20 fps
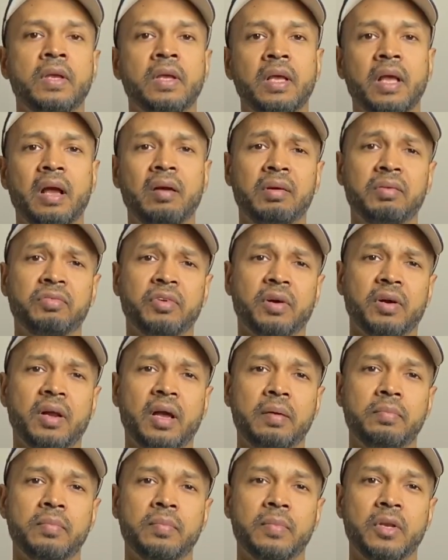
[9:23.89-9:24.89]
However,
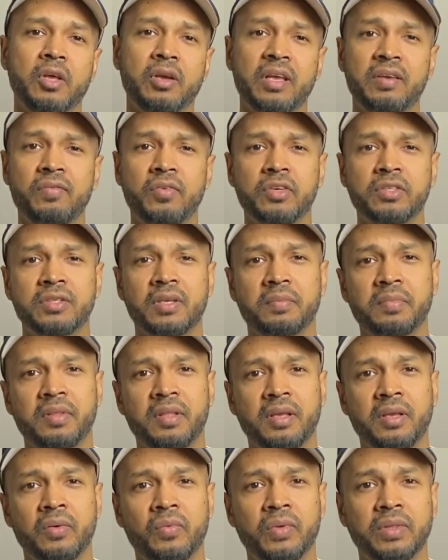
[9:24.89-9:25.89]
I'm looking for
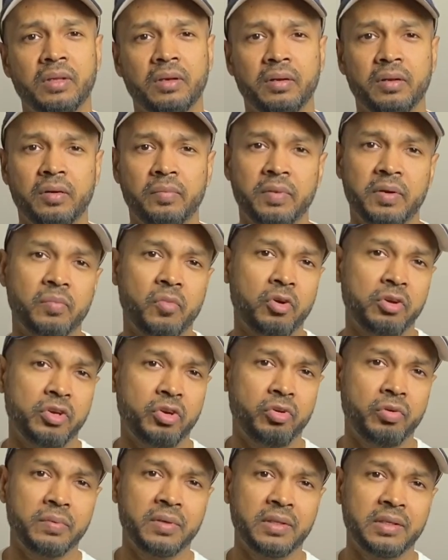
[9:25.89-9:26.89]
something with a little bit more
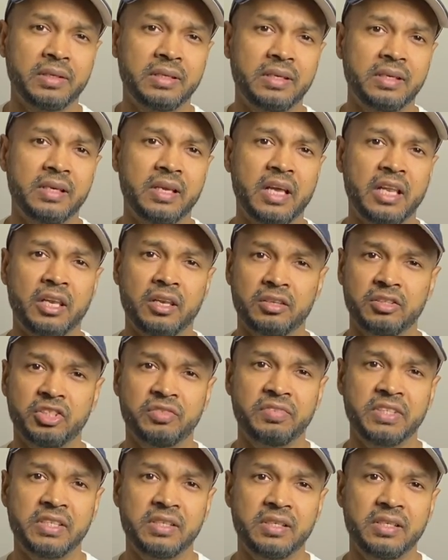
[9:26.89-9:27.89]
durability and
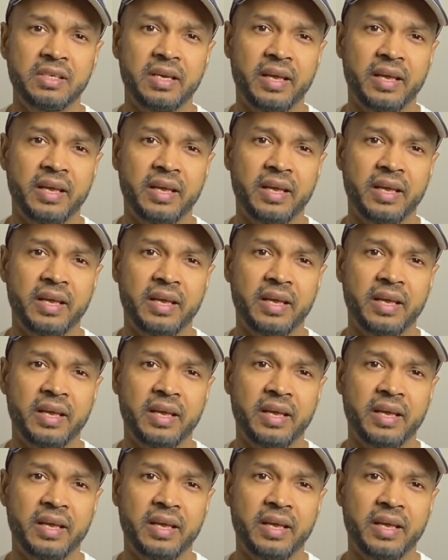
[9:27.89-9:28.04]
longevity